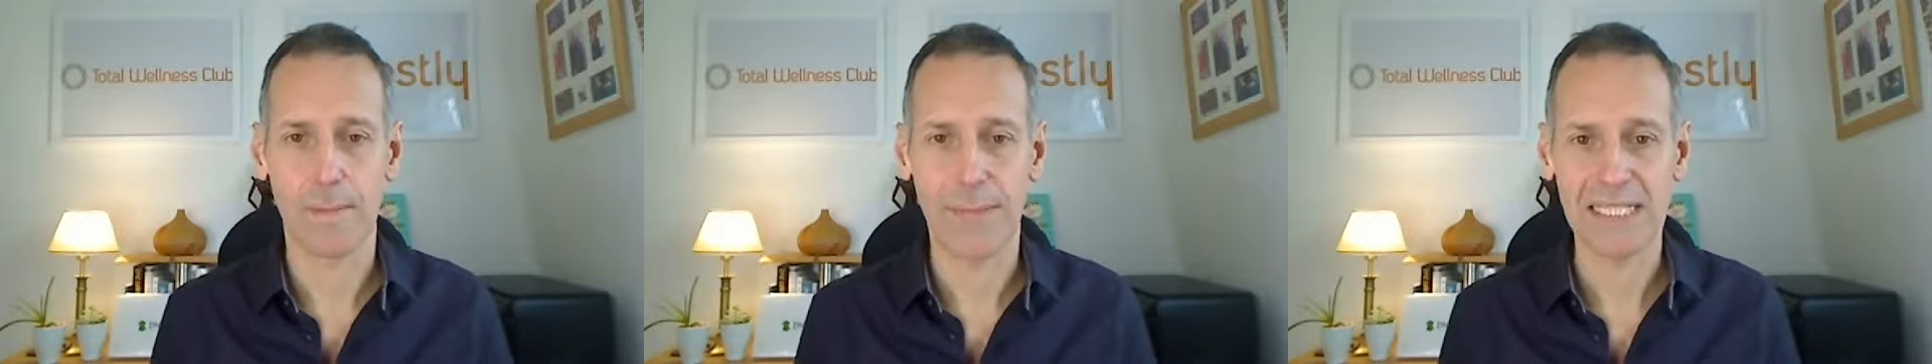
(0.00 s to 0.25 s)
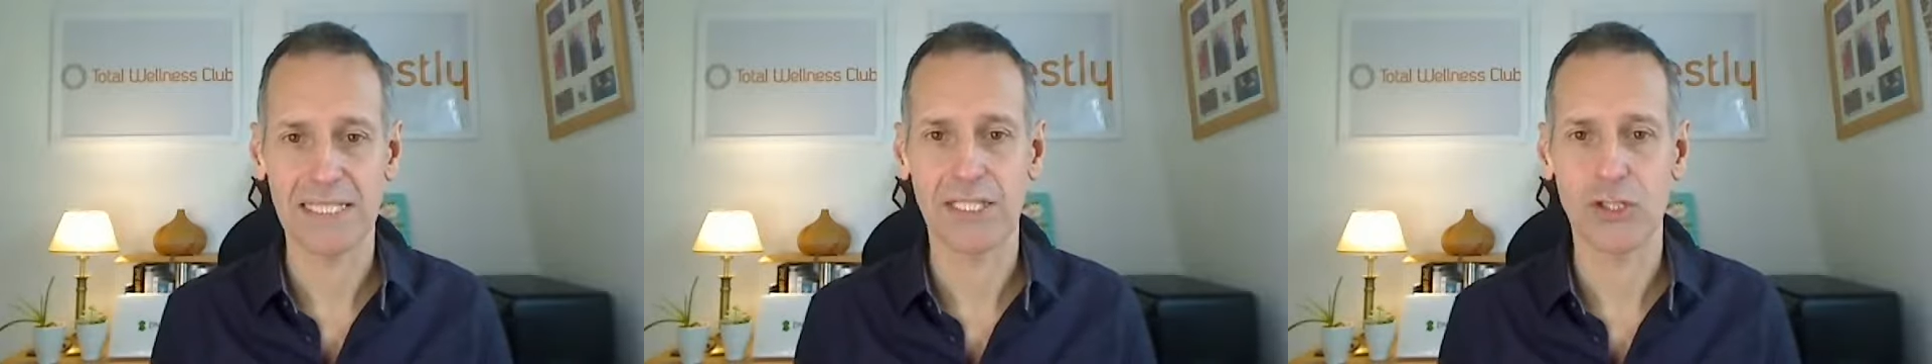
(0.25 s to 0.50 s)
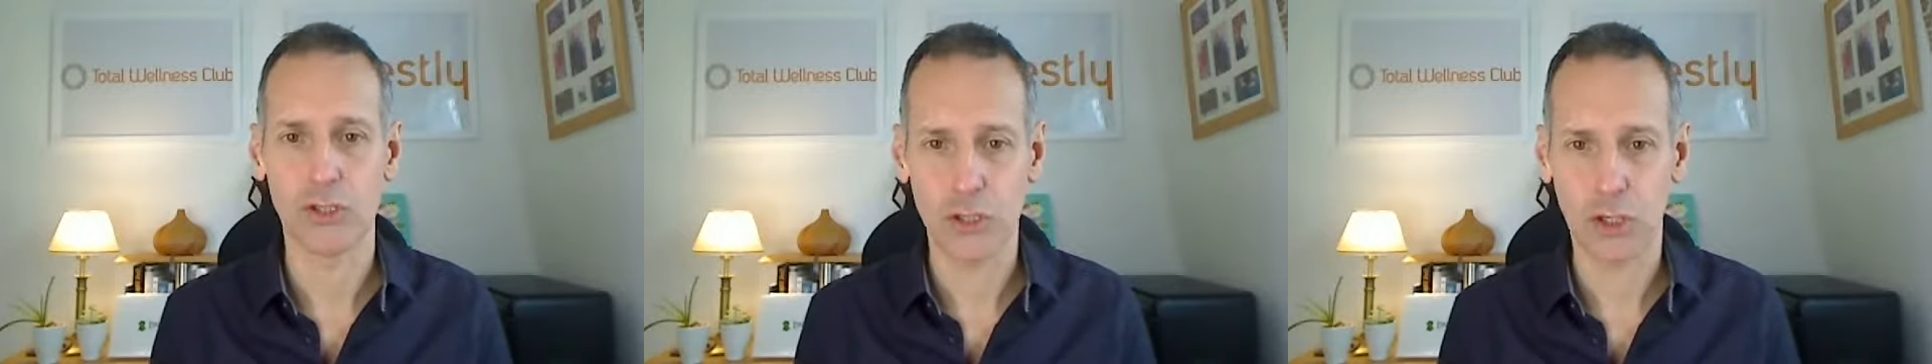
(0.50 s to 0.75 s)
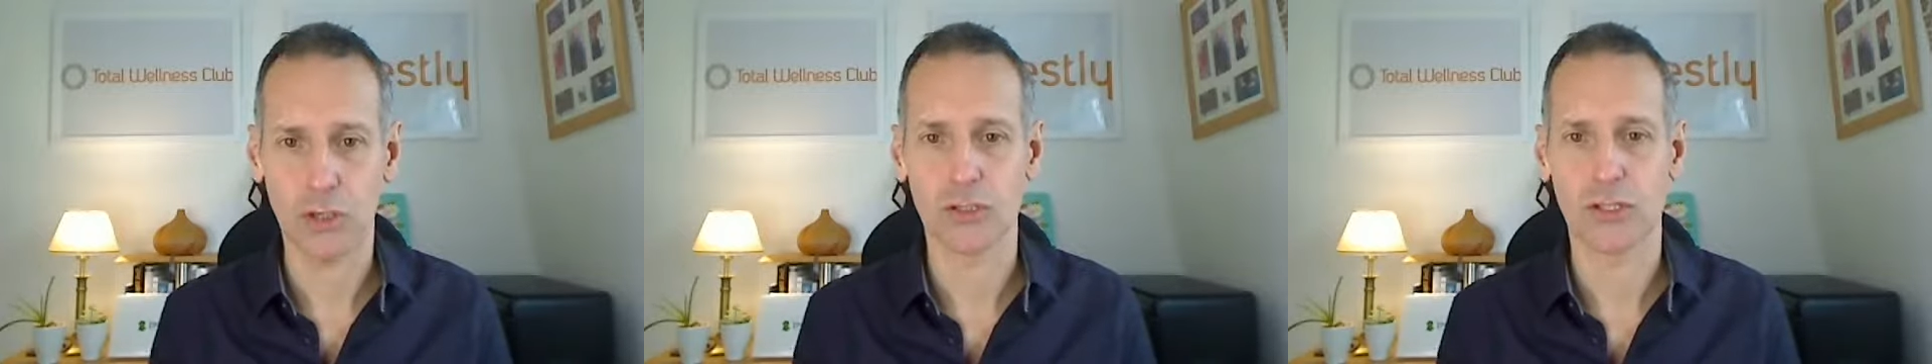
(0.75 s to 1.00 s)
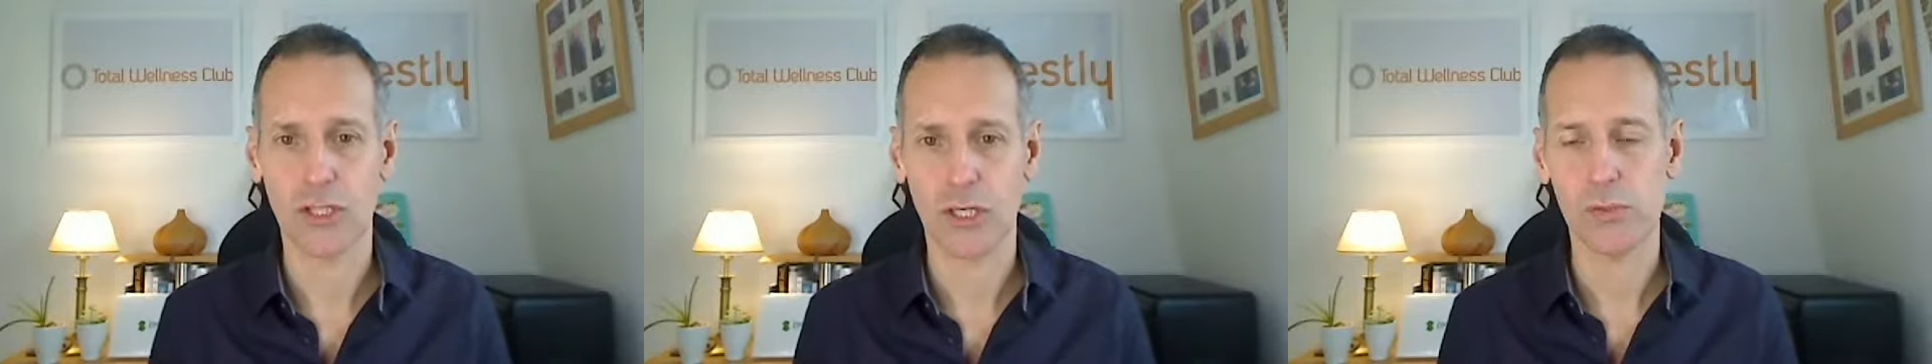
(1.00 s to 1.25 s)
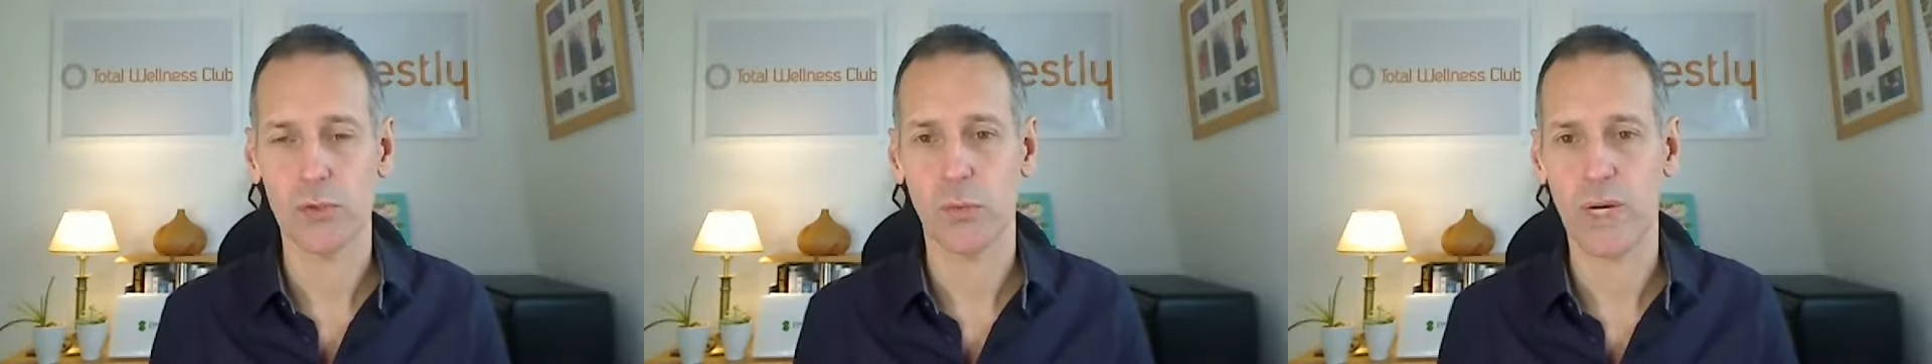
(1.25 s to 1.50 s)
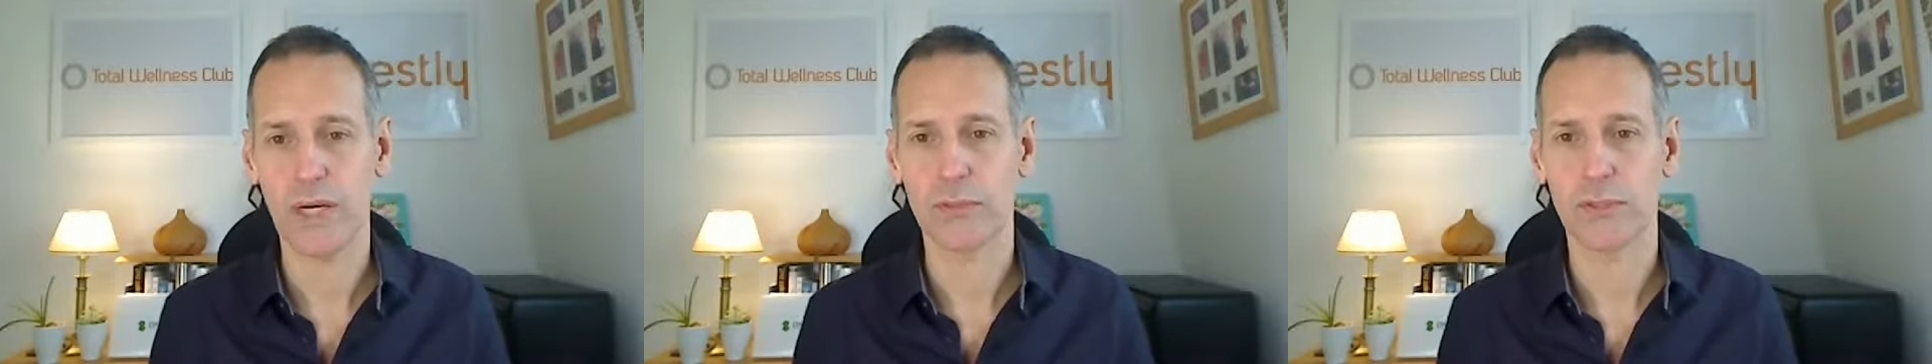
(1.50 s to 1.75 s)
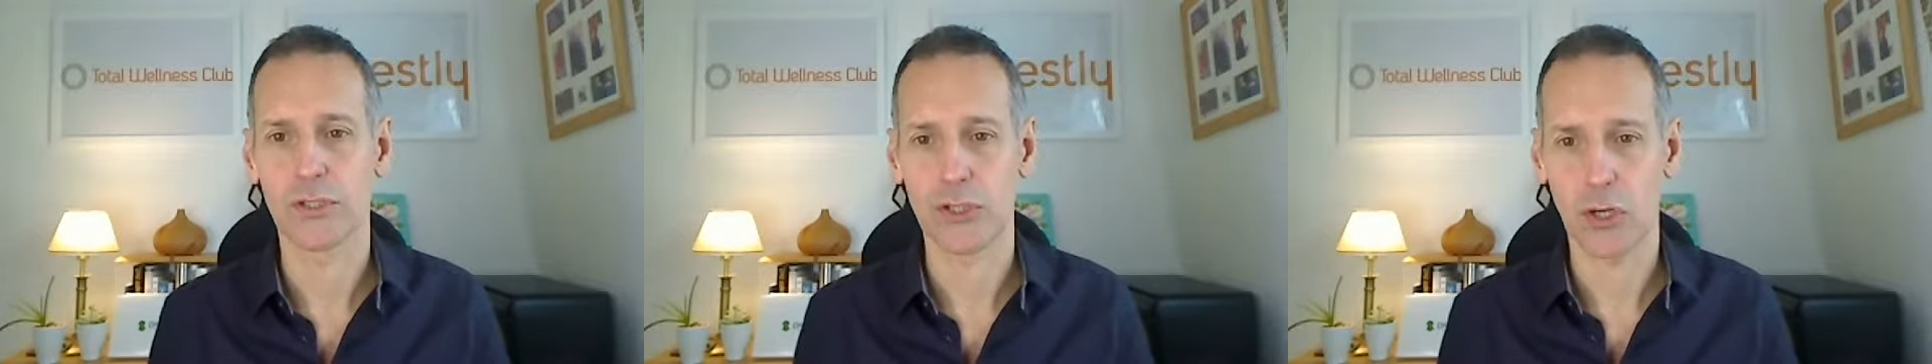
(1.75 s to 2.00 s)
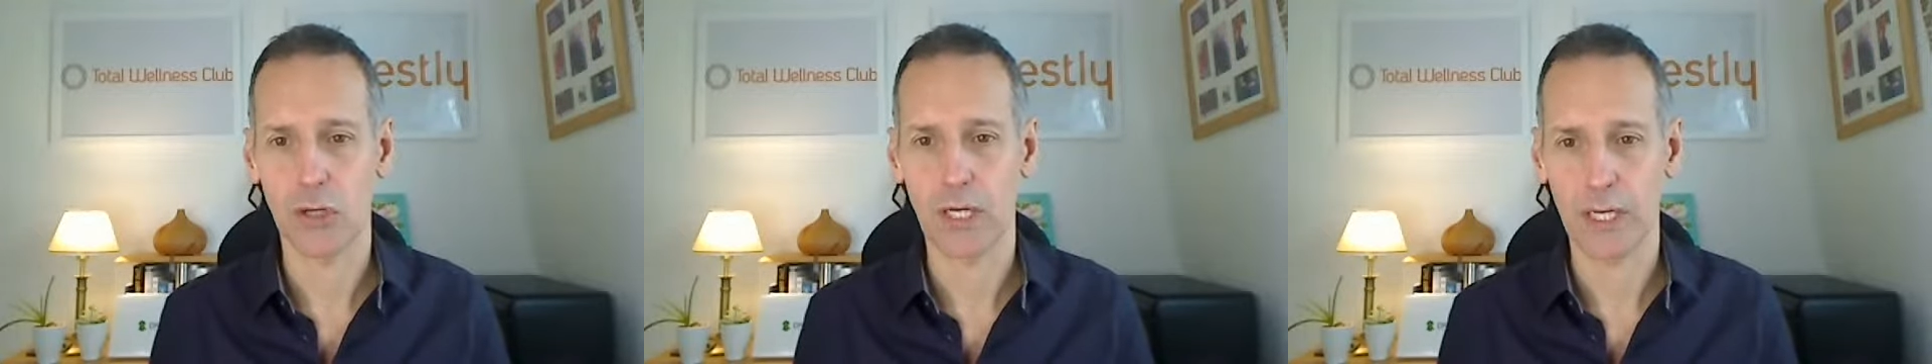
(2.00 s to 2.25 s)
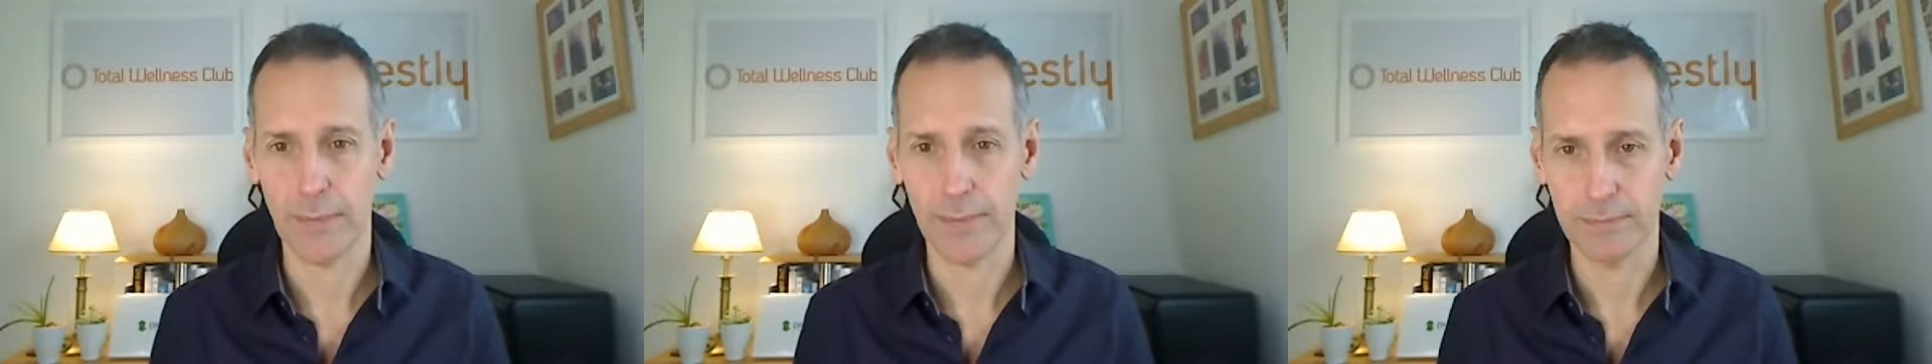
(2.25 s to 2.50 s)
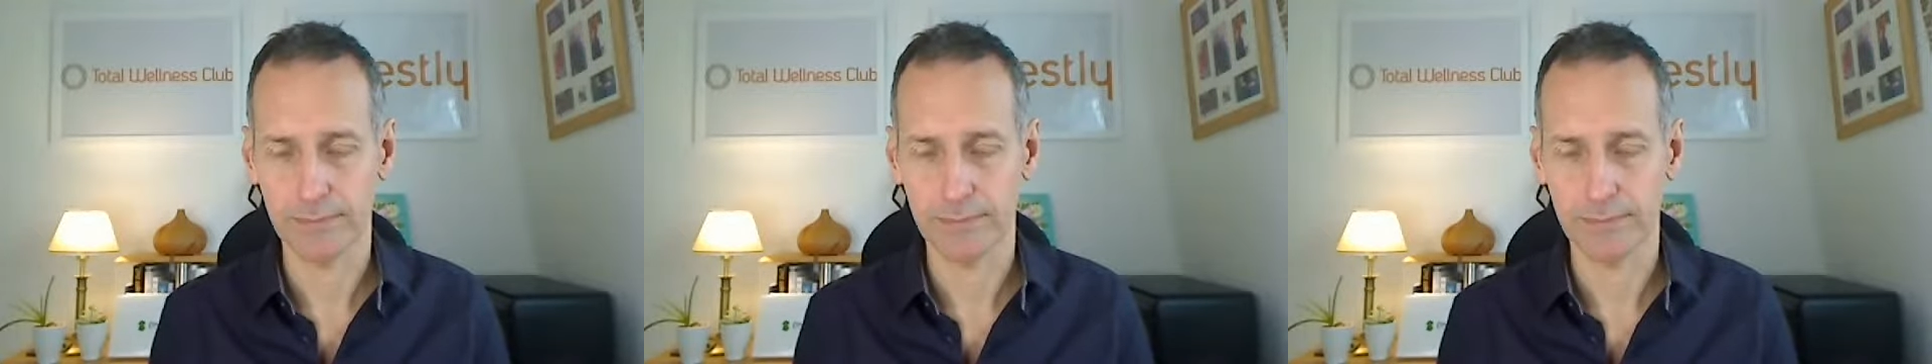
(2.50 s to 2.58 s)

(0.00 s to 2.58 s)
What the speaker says: business.totalwellness.club,